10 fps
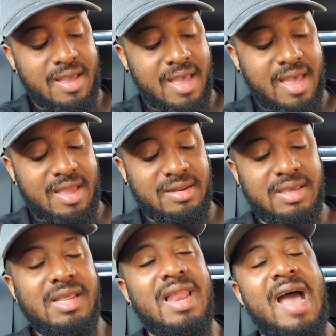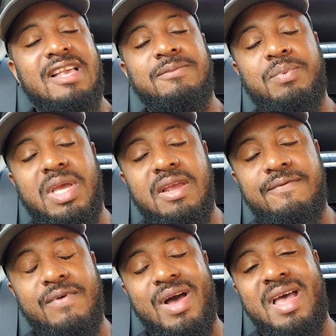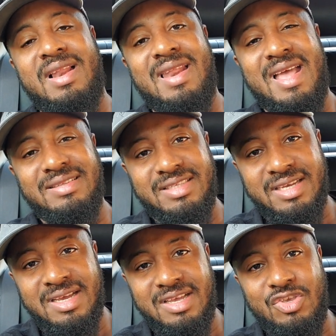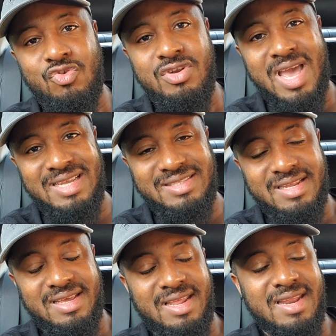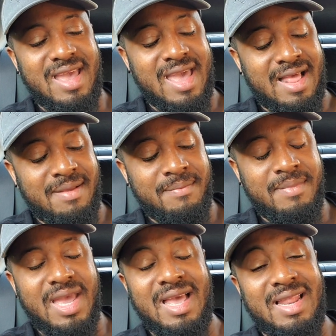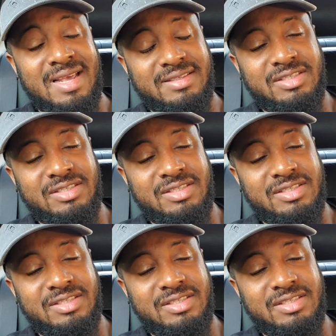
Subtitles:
And he last played for Atlanta United in the MLS.